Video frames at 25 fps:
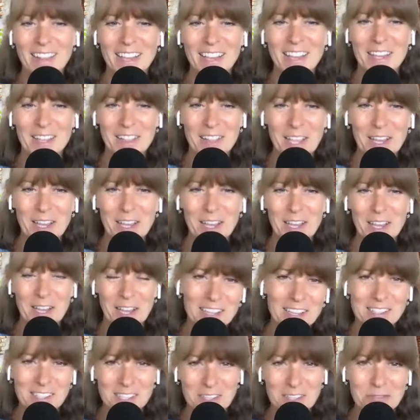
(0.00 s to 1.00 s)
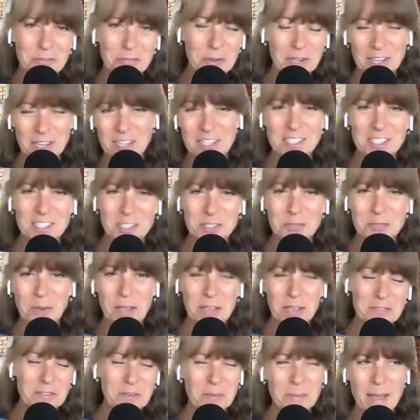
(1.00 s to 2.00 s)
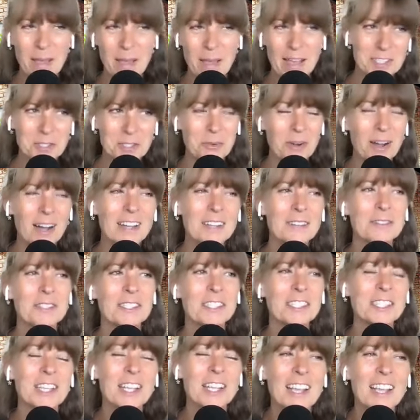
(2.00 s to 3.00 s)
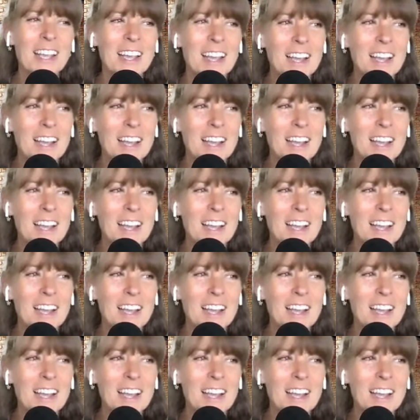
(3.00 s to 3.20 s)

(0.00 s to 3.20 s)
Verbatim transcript: Like, like as if we could just wave a magic wand, which